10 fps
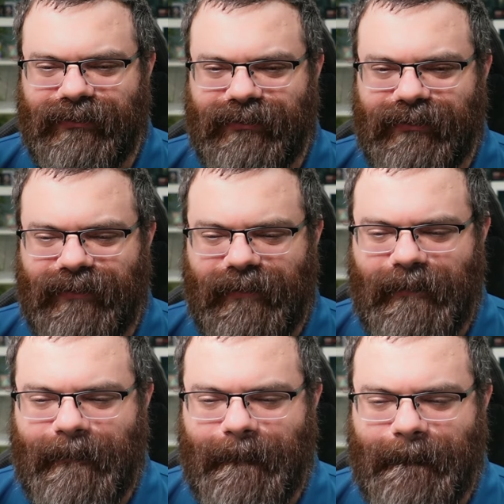
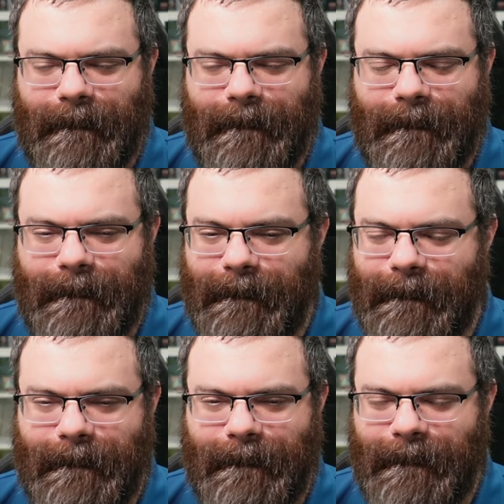
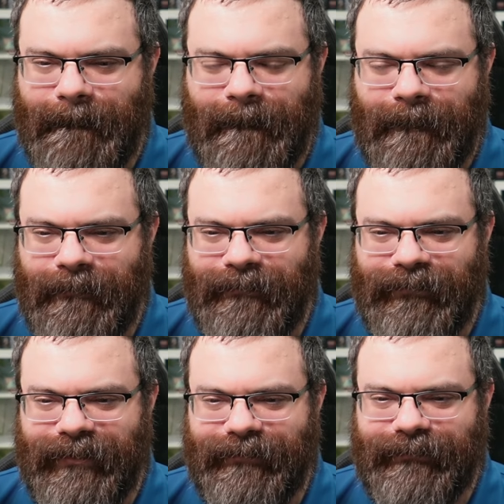
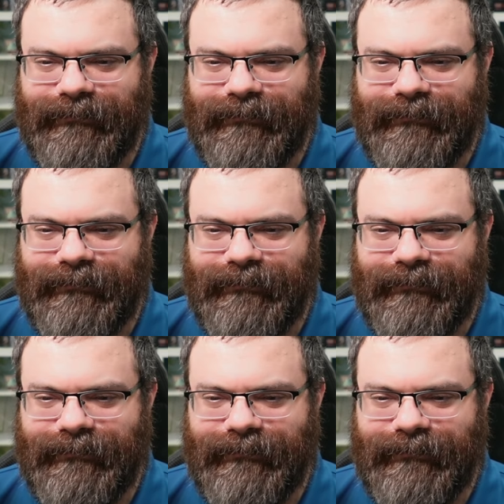(no one is talking)